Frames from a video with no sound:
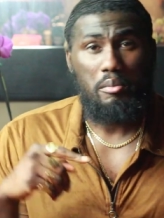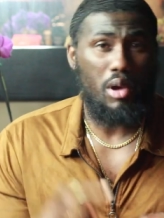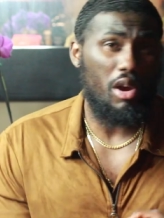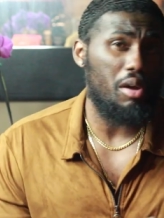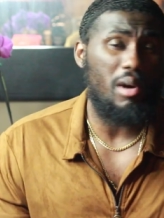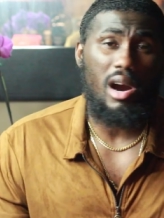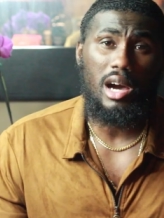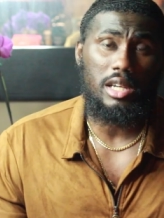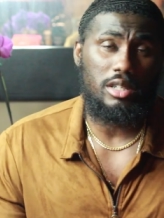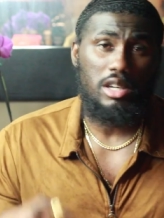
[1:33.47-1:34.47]

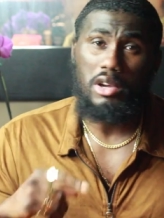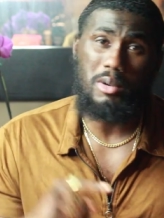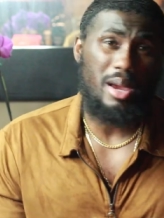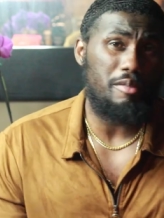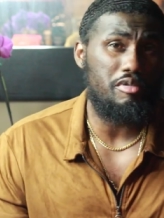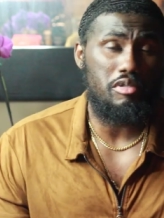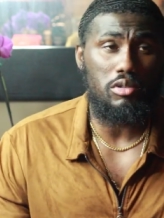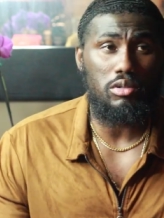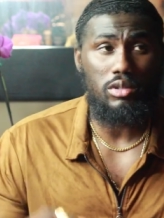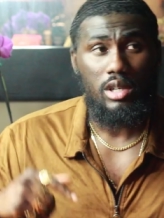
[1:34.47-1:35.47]
bergamot,
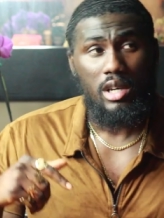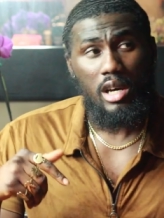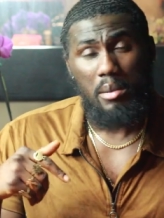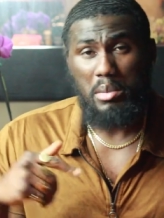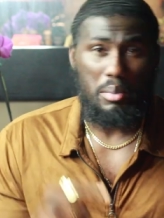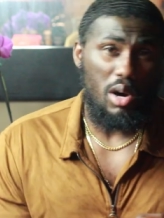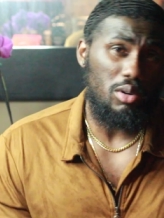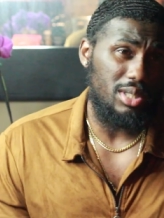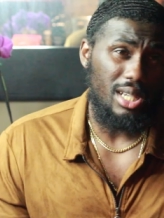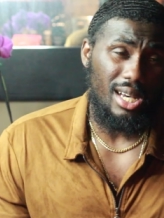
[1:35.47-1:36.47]
grapefruit,
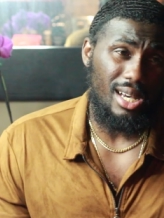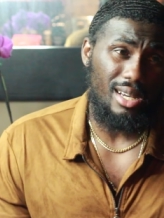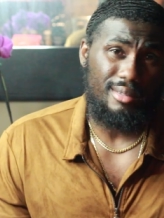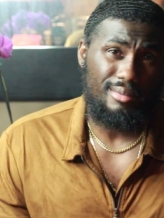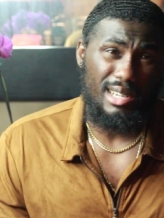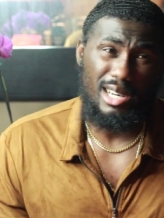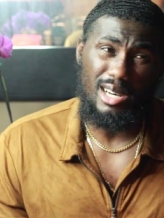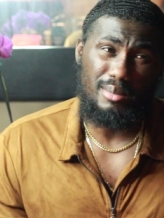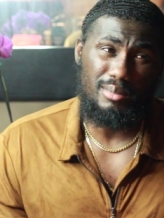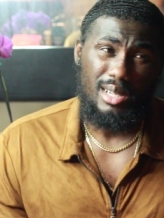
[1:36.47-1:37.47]
mimosa.
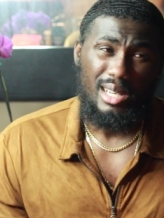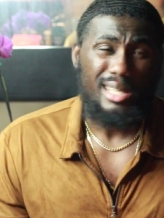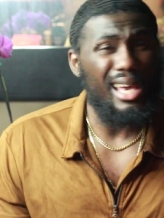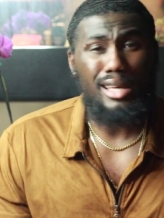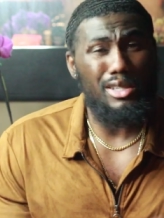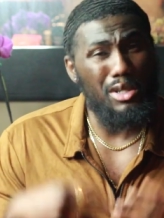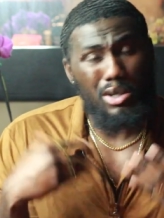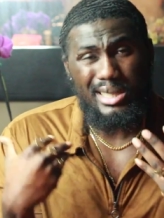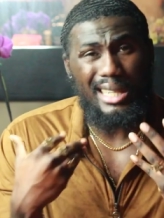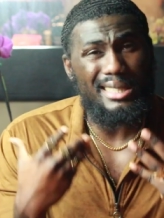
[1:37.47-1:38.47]
Um, yeah, the
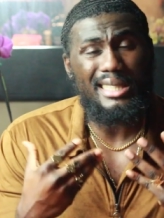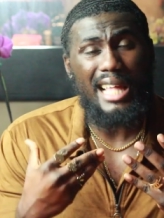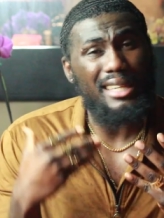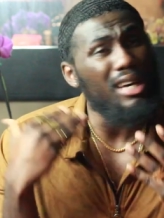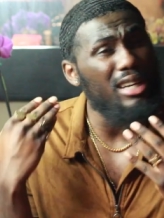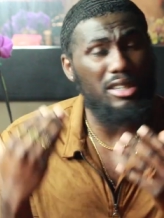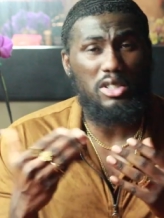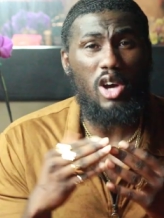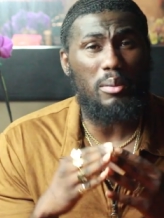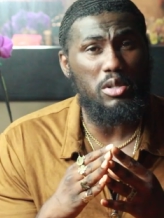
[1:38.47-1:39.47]
notes that stand out at the
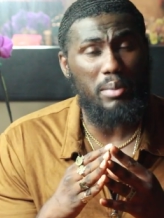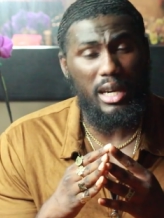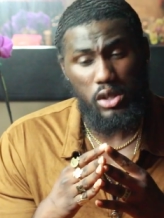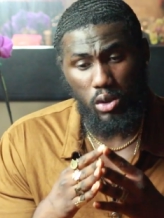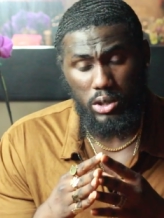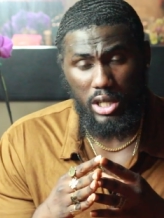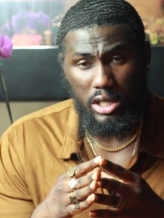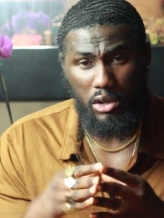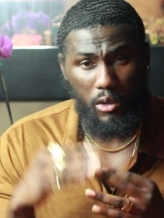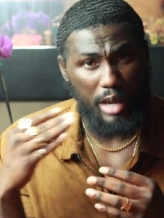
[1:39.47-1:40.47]
top to my nose
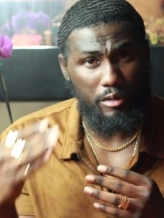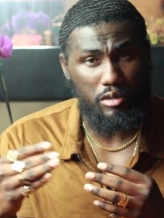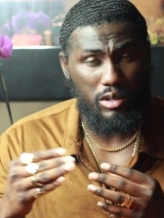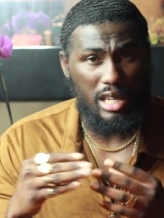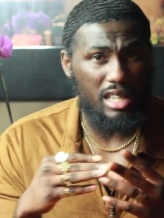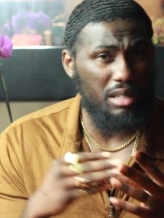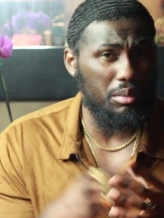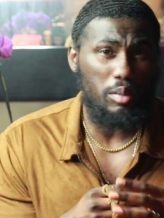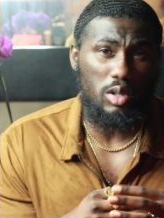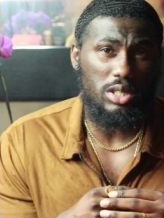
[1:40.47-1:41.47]
are the grapefruit and the
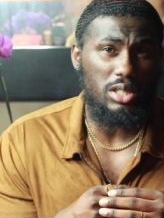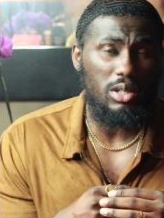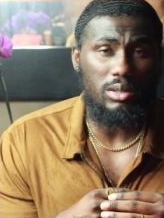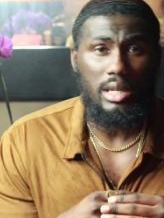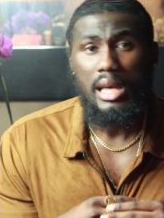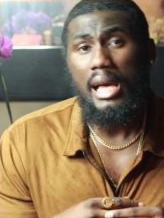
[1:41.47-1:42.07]
mimosa note.